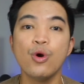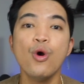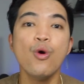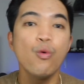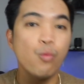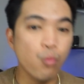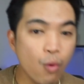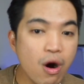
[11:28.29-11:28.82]

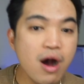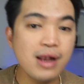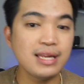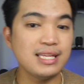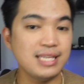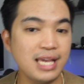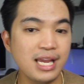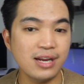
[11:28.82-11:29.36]
1
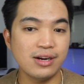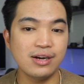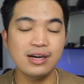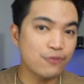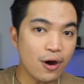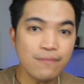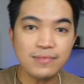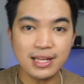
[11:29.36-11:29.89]
year
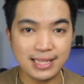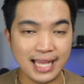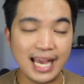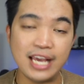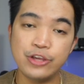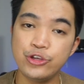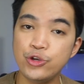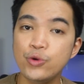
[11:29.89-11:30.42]
from the day
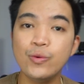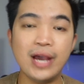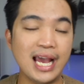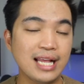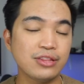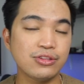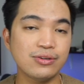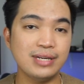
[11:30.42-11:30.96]
you
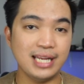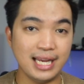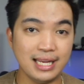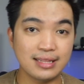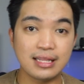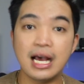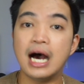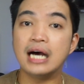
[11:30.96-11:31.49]
enter
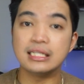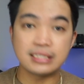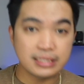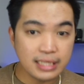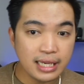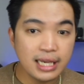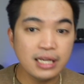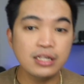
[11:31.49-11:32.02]
it
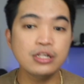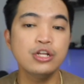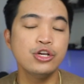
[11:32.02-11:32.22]
until